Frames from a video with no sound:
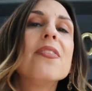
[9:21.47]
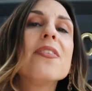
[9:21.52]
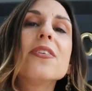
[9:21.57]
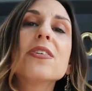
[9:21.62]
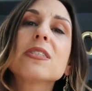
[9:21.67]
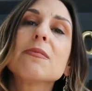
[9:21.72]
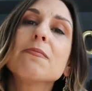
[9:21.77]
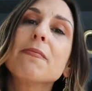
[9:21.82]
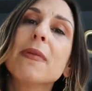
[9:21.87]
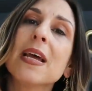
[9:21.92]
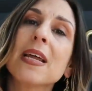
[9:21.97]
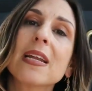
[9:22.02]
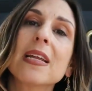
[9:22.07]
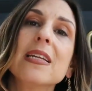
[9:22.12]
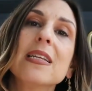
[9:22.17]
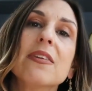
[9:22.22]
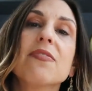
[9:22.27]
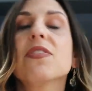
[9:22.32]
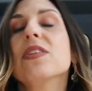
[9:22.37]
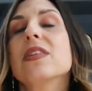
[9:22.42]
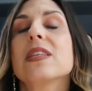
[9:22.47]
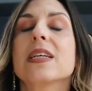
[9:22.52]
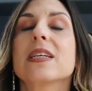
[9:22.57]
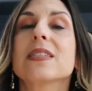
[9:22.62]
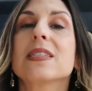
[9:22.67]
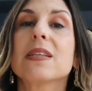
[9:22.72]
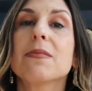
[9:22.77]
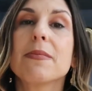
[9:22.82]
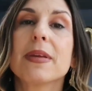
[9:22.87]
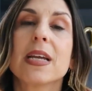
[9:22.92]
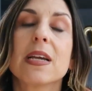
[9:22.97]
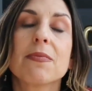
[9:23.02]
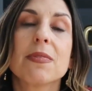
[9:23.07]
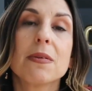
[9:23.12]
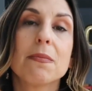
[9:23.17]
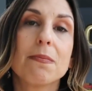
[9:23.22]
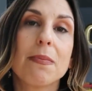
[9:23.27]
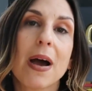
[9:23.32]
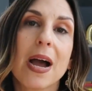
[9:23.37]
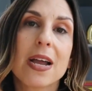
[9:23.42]
There's many different things that make up
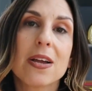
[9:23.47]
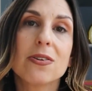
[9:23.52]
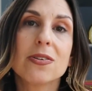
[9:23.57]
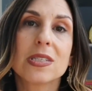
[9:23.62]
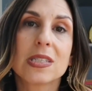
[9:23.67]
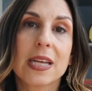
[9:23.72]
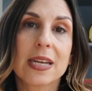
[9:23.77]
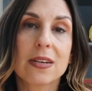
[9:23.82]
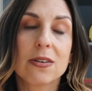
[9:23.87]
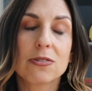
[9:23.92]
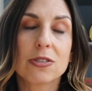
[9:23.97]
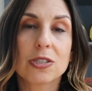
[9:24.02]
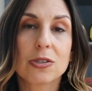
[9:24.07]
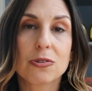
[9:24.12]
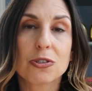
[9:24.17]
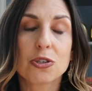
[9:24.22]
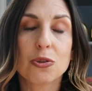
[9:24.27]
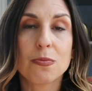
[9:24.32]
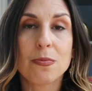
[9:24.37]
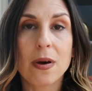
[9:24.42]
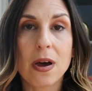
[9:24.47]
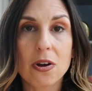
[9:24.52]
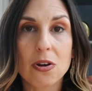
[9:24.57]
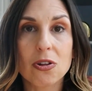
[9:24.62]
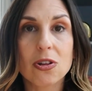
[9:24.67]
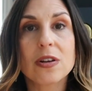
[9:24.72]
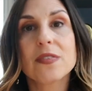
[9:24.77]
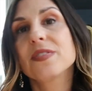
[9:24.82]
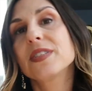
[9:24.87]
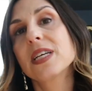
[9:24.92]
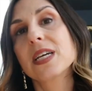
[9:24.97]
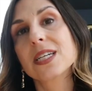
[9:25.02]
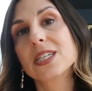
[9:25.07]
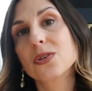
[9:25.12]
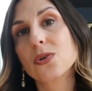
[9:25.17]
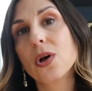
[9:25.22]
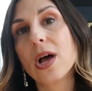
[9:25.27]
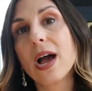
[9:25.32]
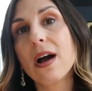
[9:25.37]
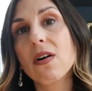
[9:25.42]
the biopsychosocial model of
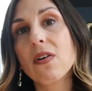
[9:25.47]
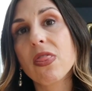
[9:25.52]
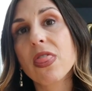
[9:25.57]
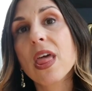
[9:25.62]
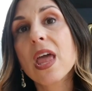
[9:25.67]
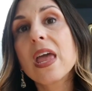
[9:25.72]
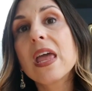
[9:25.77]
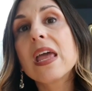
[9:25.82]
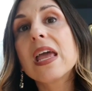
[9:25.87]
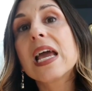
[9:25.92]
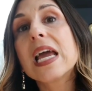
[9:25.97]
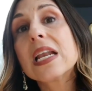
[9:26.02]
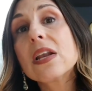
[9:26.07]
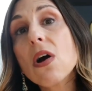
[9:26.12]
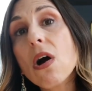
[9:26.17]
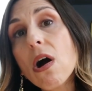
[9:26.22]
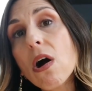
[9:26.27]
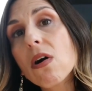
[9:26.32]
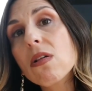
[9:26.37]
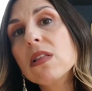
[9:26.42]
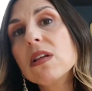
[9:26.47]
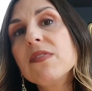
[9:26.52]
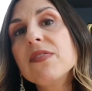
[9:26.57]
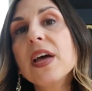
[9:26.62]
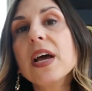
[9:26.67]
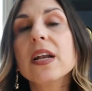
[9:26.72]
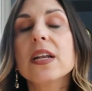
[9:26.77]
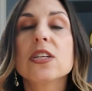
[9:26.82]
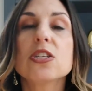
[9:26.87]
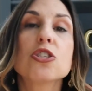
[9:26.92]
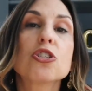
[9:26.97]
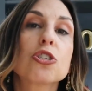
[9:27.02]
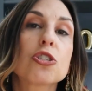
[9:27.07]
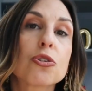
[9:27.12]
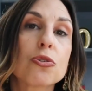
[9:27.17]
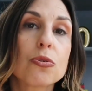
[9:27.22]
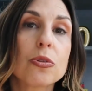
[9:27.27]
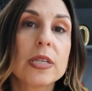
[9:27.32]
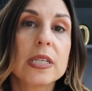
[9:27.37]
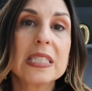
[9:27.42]
sexual health, and all of that is
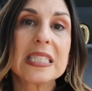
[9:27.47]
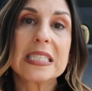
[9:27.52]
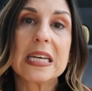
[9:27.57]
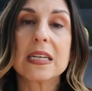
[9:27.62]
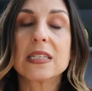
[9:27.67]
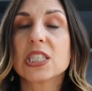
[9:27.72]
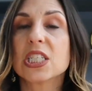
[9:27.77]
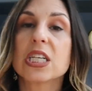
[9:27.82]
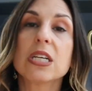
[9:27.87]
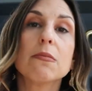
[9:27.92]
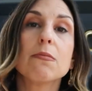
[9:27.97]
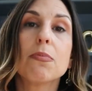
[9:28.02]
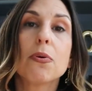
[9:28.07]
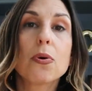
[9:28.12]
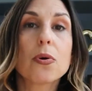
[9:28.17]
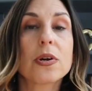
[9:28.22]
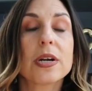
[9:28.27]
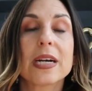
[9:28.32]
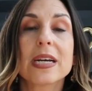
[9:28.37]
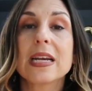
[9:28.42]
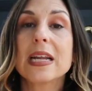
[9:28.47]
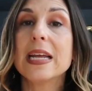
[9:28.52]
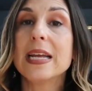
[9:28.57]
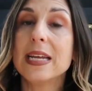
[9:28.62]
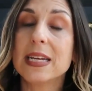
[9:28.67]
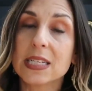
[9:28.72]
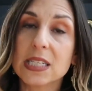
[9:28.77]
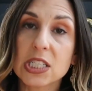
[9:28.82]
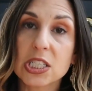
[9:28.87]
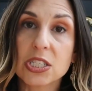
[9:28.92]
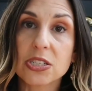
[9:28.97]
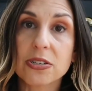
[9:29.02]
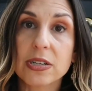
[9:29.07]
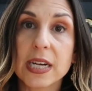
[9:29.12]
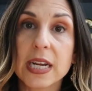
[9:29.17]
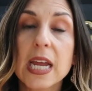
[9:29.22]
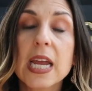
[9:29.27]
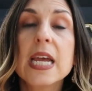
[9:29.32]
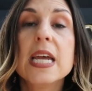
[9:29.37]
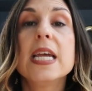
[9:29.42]
truly such an important
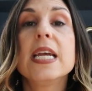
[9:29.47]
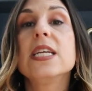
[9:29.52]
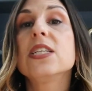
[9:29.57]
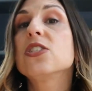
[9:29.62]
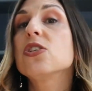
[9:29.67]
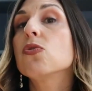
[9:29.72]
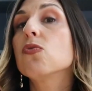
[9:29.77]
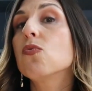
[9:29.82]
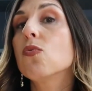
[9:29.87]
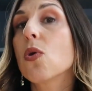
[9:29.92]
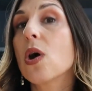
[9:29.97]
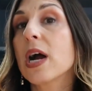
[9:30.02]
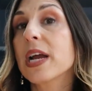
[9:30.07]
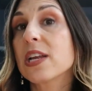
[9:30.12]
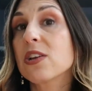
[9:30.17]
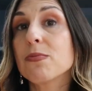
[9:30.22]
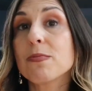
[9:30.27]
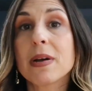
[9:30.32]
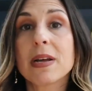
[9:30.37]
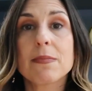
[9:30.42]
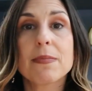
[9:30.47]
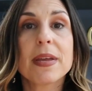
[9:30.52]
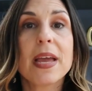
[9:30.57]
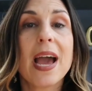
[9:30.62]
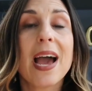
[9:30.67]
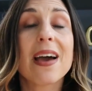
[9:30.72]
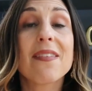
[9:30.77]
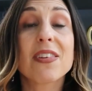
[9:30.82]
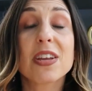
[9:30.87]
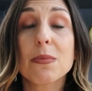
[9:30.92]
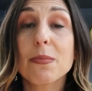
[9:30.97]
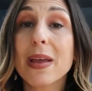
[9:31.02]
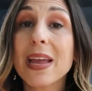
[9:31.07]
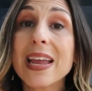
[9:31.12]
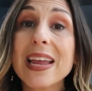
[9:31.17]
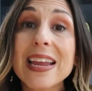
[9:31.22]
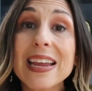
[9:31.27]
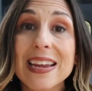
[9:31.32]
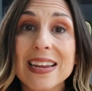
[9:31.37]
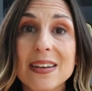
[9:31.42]
history into why you might be having
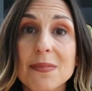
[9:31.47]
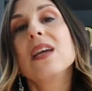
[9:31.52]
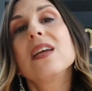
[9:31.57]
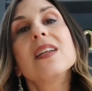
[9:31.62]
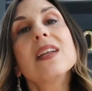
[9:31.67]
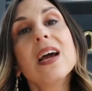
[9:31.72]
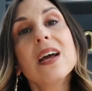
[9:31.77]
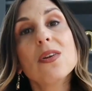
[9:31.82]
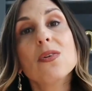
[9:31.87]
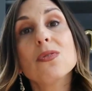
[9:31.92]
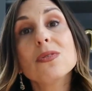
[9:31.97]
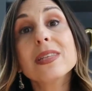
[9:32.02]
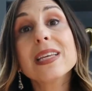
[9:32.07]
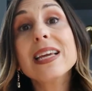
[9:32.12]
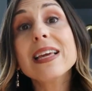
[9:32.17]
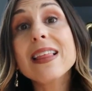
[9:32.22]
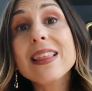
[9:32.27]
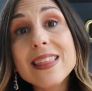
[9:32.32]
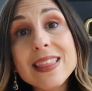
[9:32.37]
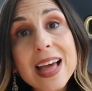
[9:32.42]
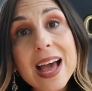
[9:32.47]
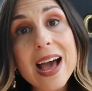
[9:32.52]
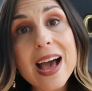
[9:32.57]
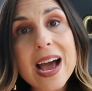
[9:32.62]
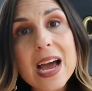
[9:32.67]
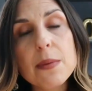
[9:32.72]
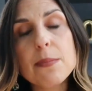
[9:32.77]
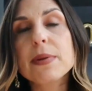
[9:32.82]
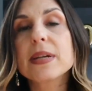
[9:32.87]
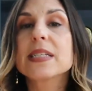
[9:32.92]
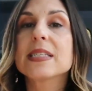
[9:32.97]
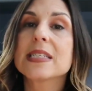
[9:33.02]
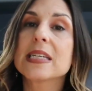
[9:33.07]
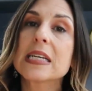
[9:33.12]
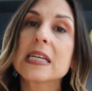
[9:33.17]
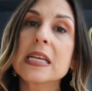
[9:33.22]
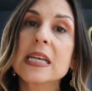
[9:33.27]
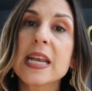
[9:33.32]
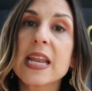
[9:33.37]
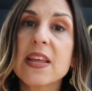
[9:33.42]
pain. Not only that, but a
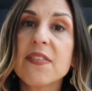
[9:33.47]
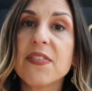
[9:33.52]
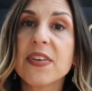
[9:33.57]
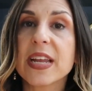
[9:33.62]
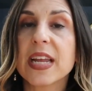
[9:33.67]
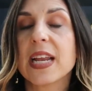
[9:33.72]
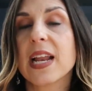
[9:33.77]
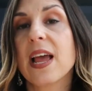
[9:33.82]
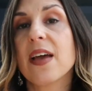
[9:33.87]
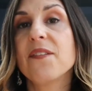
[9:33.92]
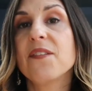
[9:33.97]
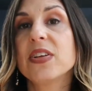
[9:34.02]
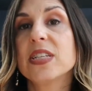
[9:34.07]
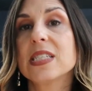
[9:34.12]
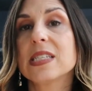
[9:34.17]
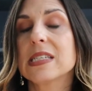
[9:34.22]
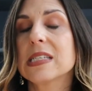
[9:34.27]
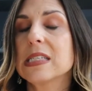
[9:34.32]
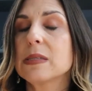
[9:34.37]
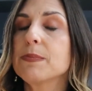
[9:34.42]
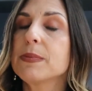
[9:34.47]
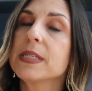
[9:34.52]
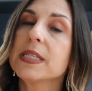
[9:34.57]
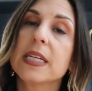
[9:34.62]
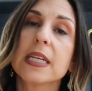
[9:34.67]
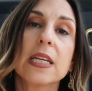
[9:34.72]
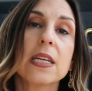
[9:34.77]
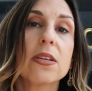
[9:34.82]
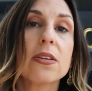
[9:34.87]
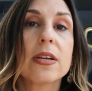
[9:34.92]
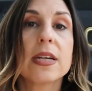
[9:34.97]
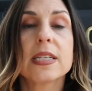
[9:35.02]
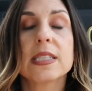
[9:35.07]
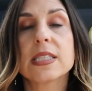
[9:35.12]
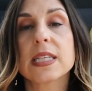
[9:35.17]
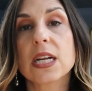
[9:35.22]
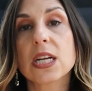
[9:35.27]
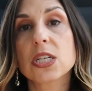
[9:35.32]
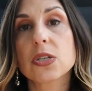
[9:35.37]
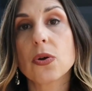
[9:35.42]
significant emphasis, particularly on
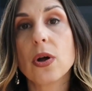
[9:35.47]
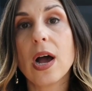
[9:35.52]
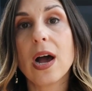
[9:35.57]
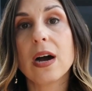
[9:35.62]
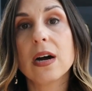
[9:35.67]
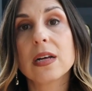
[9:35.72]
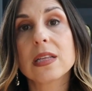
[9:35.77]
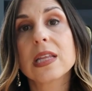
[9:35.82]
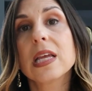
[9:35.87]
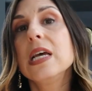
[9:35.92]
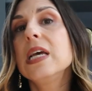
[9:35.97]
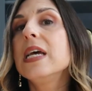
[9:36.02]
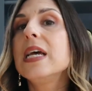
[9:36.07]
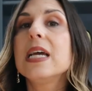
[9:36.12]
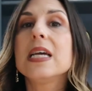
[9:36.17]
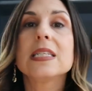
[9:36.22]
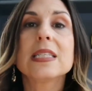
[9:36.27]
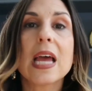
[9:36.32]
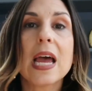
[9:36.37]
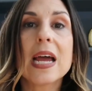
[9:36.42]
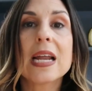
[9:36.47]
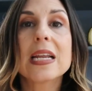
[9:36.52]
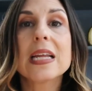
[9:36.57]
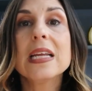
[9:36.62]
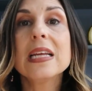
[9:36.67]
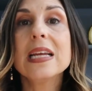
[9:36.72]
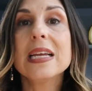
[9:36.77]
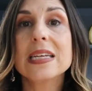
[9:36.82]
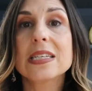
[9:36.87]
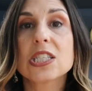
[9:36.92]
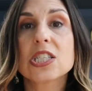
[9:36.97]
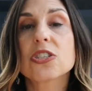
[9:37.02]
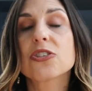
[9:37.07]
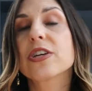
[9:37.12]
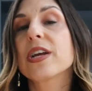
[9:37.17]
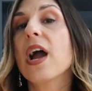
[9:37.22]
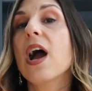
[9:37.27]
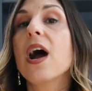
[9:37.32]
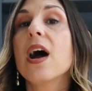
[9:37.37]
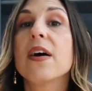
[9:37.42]
sexual health, is any history
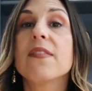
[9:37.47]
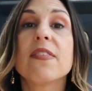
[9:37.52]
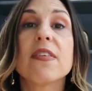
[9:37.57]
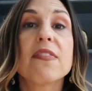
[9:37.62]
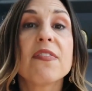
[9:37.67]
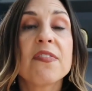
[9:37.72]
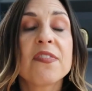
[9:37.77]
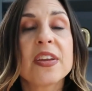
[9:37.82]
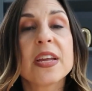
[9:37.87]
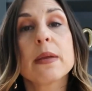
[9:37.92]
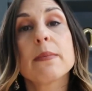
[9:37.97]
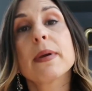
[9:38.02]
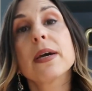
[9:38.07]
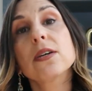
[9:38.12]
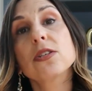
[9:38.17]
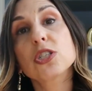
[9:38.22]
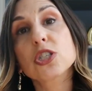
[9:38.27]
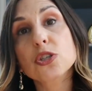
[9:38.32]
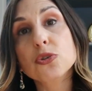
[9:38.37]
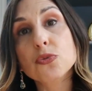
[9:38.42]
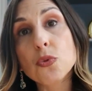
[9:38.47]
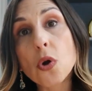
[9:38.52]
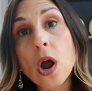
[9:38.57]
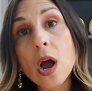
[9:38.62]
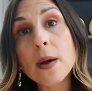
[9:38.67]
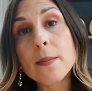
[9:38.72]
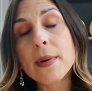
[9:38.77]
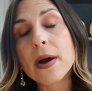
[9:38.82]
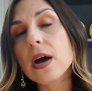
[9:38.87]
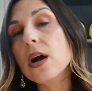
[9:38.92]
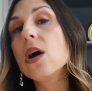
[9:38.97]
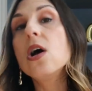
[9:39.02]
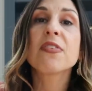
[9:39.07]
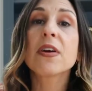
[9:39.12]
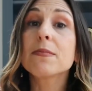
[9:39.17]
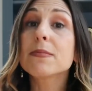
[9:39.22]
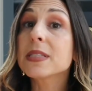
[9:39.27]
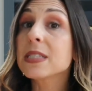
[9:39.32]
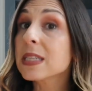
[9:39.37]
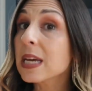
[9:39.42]
history of female trauma.
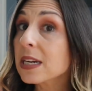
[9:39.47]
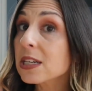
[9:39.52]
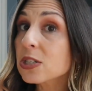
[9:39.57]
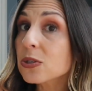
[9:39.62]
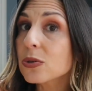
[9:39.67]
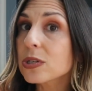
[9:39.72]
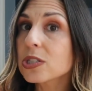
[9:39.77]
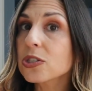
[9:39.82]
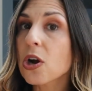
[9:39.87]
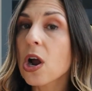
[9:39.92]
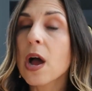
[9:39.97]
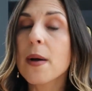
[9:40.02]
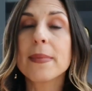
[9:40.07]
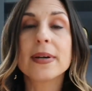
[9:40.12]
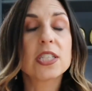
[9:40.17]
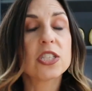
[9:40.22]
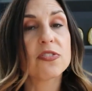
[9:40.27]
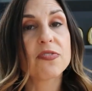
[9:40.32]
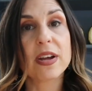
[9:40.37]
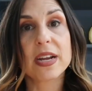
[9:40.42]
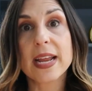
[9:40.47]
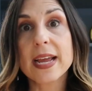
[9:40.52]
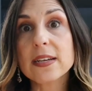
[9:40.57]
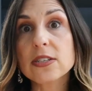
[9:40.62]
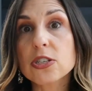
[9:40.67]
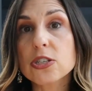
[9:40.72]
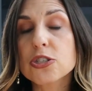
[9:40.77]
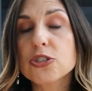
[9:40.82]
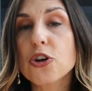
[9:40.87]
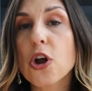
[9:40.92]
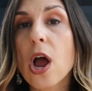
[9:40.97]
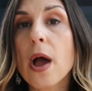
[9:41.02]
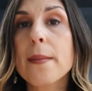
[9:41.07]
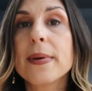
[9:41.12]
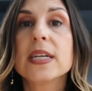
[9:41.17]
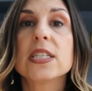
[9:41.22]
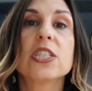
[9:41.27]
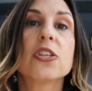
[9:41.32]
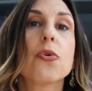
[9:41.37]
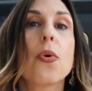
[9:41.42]
From sexual trauma to financial
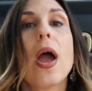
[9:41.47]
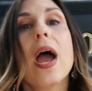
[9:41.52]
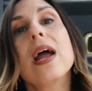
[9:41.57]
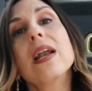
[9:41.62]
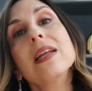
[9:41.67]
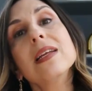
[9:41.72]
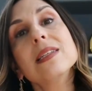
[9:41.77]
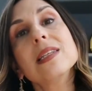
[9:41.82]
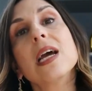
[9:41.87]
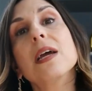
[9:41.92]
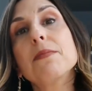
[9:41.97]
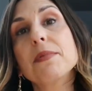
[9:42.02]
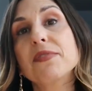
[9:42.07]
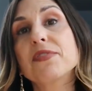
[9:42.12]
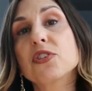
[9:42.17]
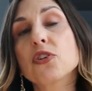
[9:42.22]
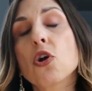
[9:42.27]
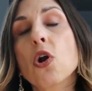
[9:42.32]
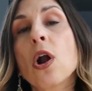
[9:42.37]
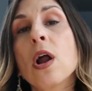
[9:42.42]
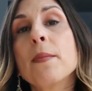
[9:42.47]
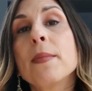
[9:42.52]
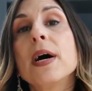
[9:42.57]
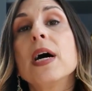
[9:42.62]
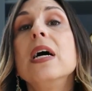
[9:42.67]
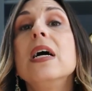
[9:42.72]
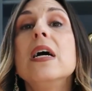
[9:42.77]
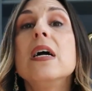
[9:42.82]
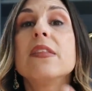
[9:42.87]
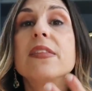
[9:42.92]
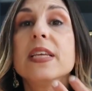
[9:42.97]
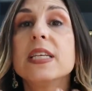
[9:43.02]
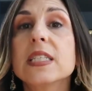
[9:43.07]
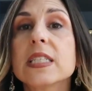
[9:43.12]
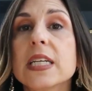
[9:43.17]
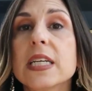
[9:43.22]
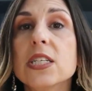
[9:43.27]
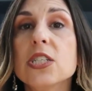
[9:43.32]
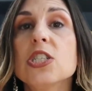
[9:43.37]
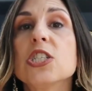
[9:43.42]
trauma to any type of trauma,
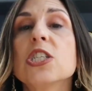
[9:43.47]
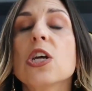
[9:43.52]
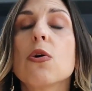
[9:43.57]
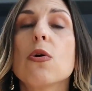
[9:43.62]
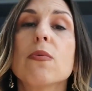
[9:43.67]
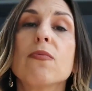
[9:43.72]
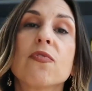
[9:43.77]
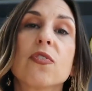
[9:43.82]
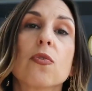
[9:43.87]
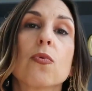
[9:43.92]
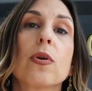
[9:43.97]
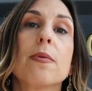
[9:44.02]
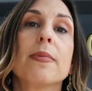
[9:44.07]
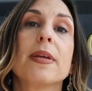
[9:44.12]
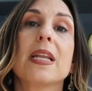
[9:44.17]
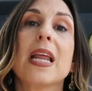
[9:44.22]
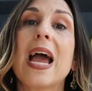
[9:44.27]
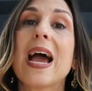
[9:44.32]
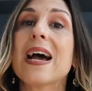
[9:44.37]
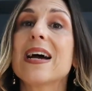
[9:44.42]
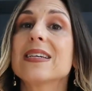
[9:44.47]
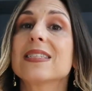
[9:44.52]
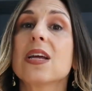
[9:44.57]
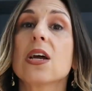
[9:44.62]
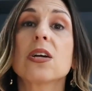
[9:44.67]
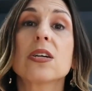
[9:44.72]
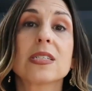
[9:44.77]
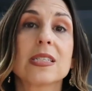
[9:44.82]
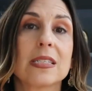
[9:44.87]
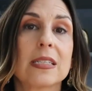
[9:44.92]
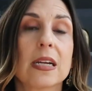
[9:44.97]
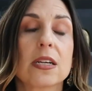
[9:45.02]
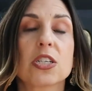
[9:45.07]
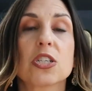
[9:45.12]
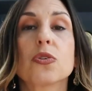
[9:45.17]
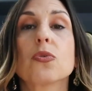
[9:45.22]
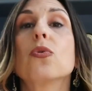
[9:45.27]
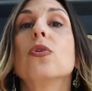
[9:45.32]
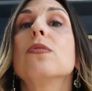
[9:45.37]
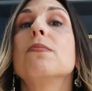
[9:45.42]
this can show up for women as our
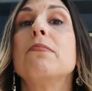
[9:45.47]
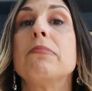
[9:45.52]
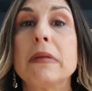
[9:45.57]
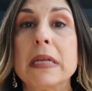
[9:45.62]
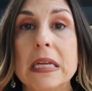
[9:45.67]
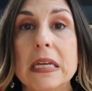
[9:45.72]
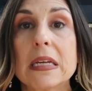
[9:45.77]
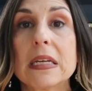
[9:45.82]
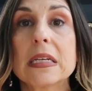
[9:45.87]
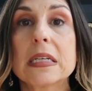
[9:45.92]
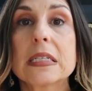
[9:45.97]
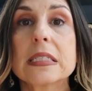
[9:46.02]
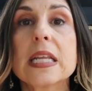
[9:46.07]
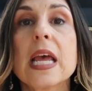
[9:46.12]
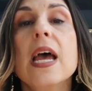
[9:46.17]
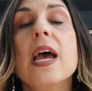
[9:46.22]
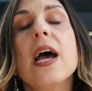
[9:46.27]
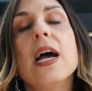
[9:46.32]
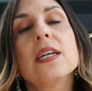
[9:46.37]
sexual beings.